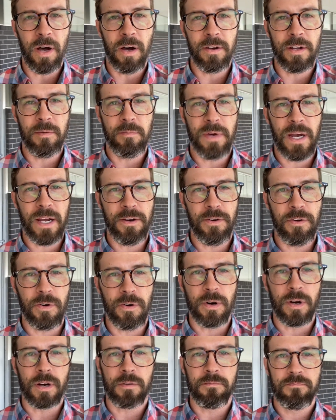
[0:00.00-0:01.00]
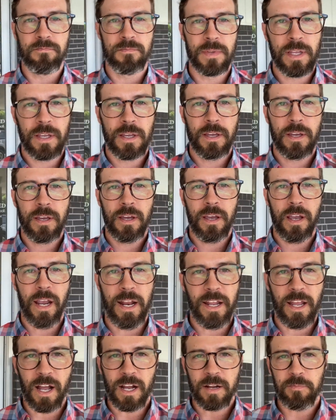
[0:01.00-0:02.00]
on in my door.
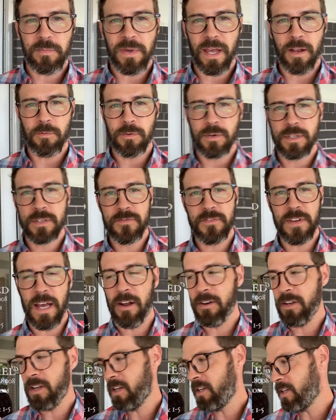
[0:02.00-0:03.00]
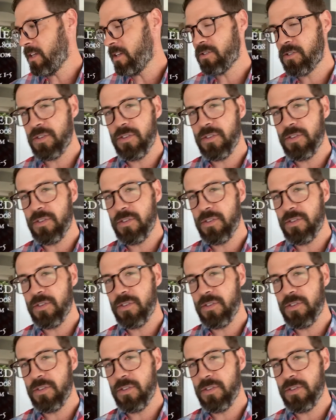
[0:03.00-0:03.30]
Antioch Med was founded in